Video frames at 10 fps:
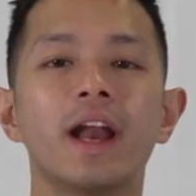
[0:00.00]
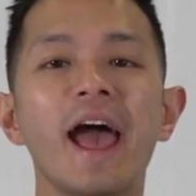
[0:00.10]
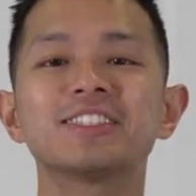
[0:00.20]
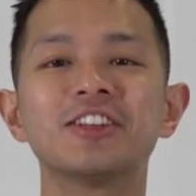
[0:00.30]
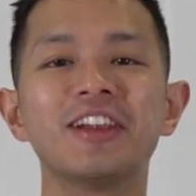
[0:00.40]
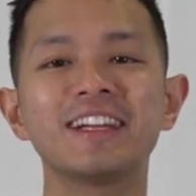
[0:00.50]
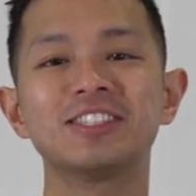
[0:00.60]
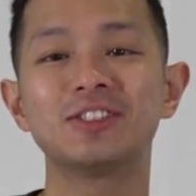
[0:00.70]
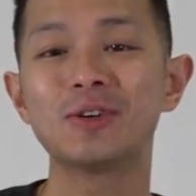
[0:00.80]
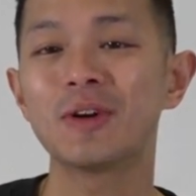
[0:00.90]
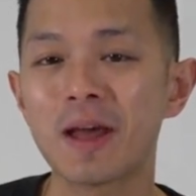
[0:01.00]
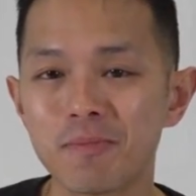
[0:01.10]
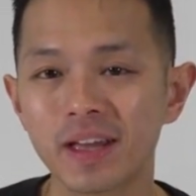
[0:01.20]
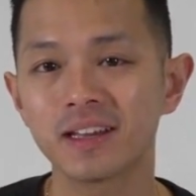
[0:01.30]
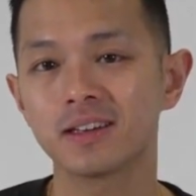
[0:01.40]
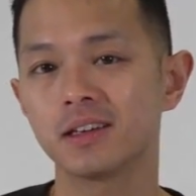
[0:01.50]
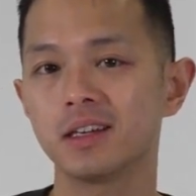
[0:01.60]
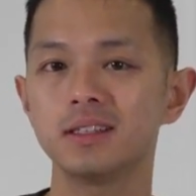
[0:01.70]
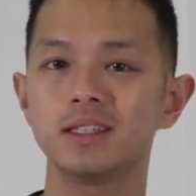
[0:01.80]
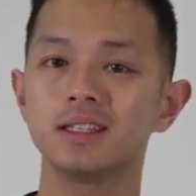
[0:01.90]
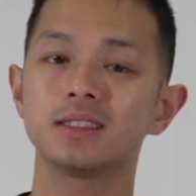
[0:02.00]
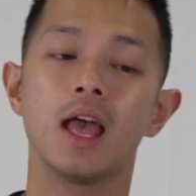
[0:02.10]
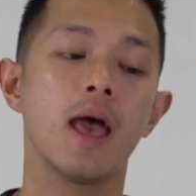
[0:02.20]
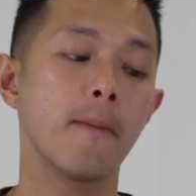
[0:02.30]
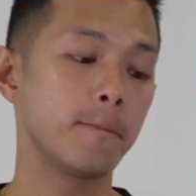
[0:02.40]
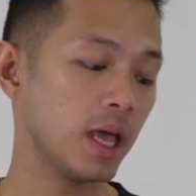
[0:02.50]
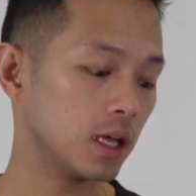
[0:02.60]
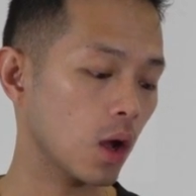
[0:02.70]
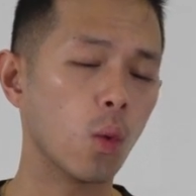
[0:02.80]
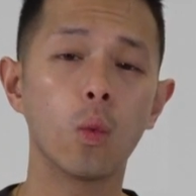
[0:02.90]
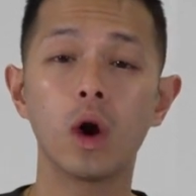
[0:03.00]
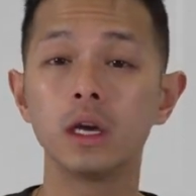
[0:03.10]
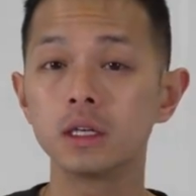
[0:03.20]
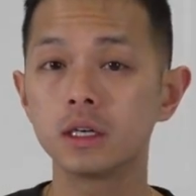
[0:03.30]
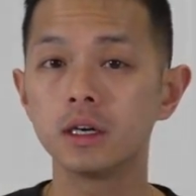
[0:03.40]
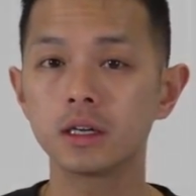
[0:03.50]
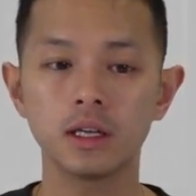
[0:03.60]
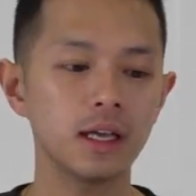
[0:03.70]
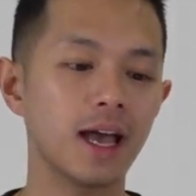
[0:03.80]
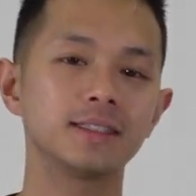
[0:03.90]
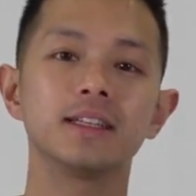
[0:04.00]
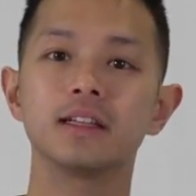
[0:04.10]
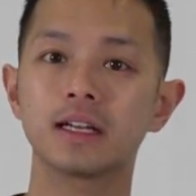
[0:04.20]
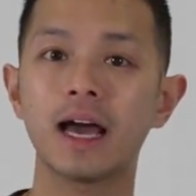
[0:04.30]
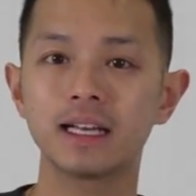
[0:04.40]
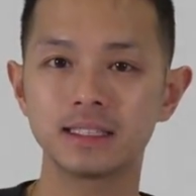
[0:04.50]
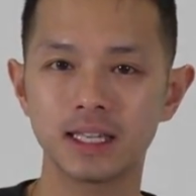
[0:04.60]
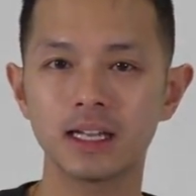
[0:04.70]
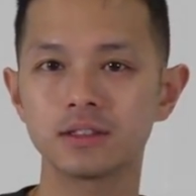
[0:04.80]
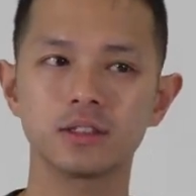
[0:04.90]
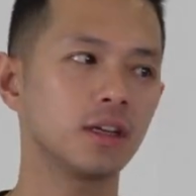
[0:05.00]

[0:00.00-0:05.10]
I actually like to do when I'm baking cookies is bake one cookie as a kind of tester.